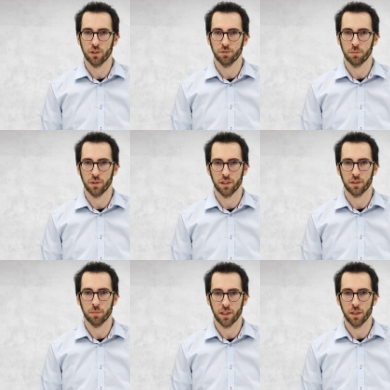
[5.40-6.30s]
Coffee
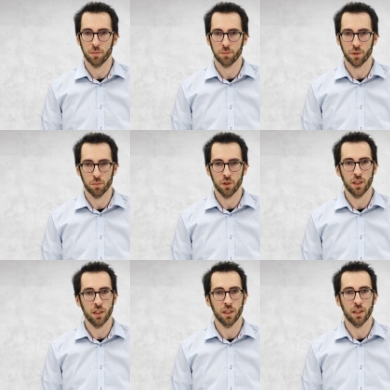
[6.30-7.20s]
Break. My name is Björn
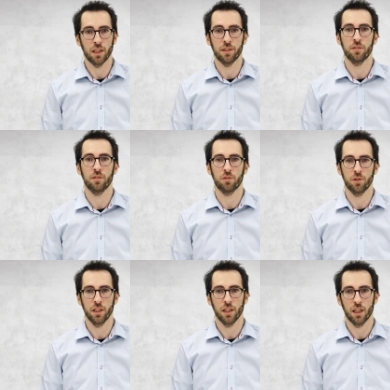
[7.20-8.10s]
Müller, and
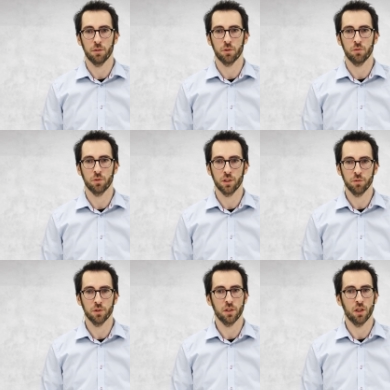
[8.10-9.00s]
today I want to
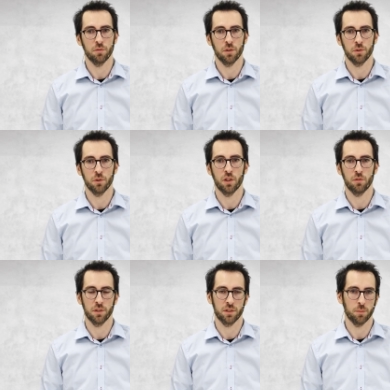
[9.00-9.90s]
give you an overview
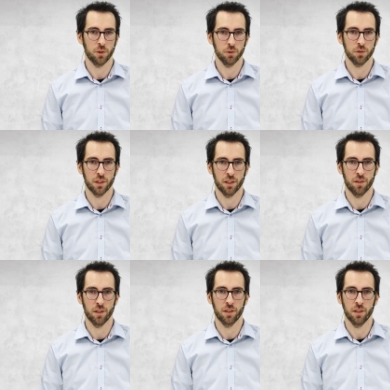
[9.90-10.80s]
over some news in
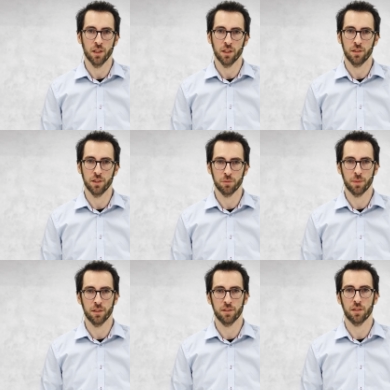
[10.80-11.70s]
the
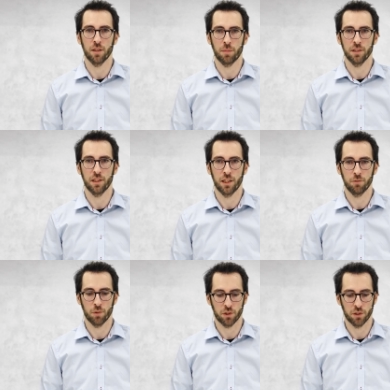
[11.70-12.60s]
DSpace bus and
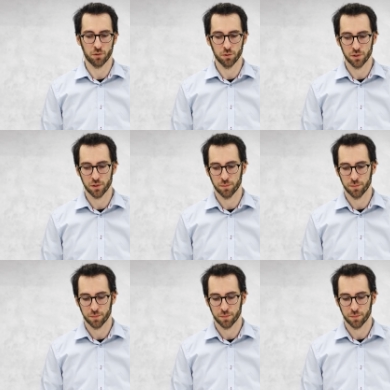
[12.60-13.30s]
networking tools.